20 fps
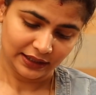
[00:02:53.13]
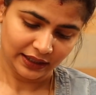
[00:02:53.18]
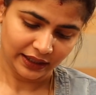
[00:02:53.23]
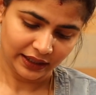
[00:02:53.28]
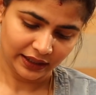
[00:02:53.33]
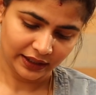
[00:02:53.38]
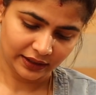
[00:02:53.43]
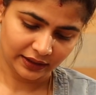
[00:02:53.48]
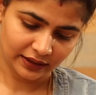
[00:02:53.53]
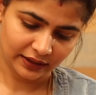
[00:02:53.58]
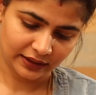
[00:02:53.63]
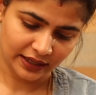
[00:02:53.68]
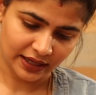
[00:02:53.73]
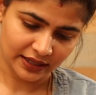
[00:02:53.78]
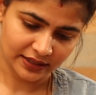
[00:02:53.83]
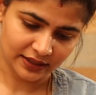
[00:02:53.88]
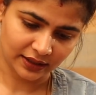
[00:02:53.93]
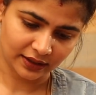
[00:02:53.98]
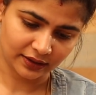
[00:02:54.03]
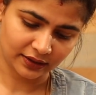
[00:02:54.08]
and it
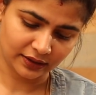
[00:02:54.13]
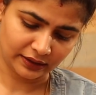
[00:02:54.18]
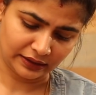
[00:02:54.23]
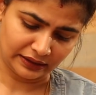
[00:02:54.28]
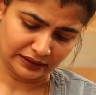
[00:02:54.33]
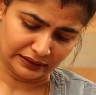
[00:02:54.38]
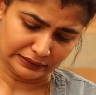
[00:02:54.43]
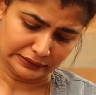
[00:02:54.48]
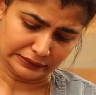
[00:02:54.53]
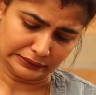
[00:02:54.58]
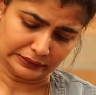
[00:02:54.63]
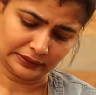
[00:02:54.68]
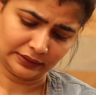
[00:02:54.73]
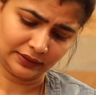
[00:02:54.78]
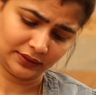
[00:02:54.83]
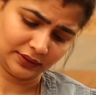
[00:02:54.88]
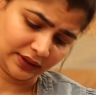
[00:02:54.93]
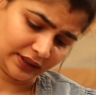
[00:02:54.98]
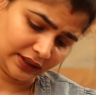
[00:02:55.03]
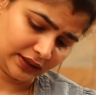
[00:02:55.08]
has another layer,
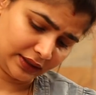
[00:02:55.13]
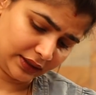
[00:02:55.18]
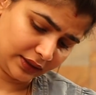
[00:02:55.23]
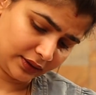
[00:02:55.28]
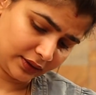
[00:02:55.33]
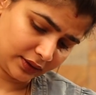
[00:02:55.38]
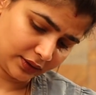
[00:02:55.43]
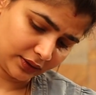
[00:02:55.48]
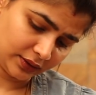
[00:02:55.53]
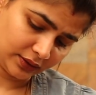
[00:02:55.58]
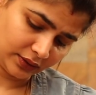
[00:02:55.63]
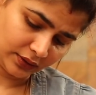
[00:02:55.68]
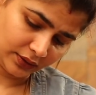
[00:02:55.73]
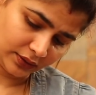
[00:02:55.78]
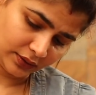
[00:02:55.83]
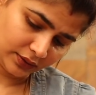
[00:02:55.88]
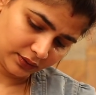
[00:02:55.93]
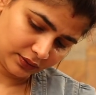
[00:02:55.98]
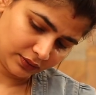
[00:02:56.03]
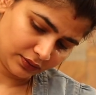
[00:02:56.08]
I think,
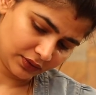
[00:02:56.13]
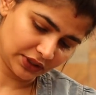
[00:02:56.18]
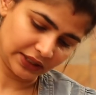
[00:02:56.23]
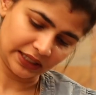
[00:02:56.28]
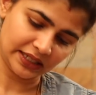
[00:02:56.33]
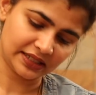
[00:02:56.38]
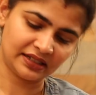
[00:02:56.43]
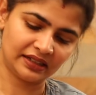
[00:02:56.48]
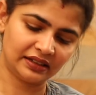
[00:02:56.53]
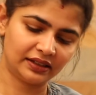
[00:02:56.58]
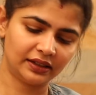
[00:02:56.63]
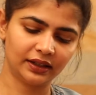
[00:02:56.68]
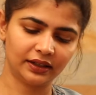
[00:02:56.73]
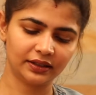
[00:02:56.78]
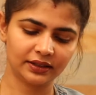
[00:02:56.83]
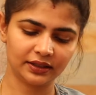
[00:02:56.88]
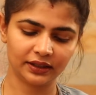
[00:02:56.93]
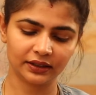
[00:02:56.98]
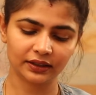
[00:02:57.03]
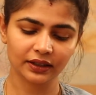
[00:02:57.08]
which has nothing
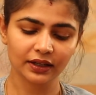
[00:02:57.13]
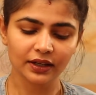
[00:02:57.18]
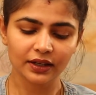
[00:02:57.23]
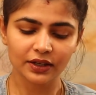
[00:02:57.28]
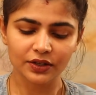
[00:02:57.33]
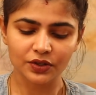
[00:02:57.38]
underneath.